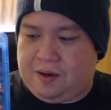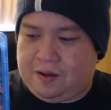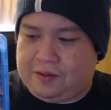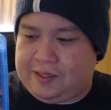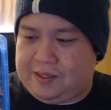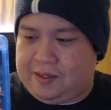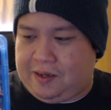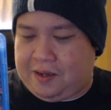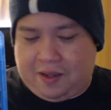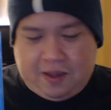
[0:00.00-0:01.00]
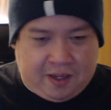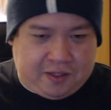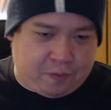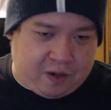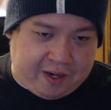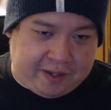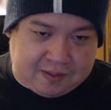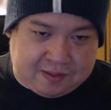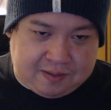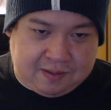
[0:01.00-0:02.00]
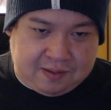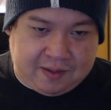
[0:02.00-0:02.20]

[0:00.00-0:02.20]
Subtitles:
you know, it is what it is.